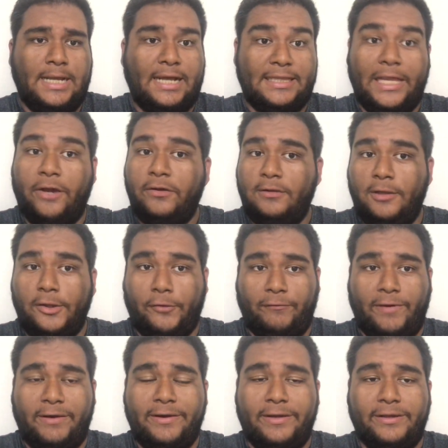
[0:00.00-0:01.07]
León looked
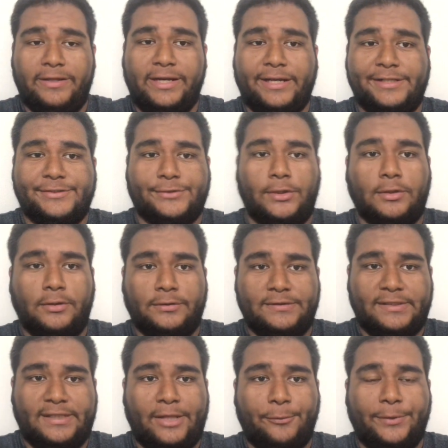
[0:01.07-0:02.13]
very good against
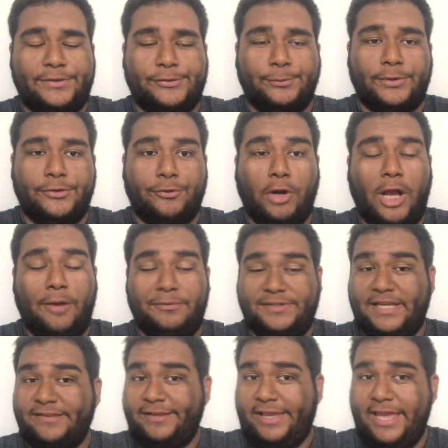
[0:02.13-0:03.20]
Xolos in that 1-1 draw. Was
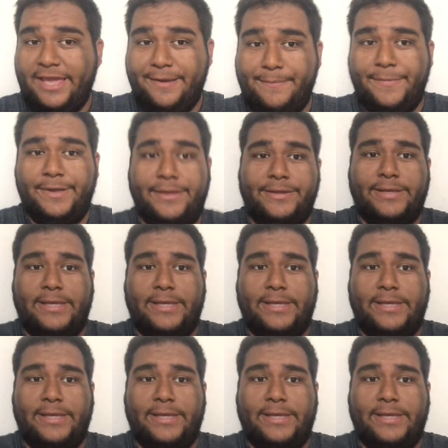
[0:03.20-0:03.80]
at the game.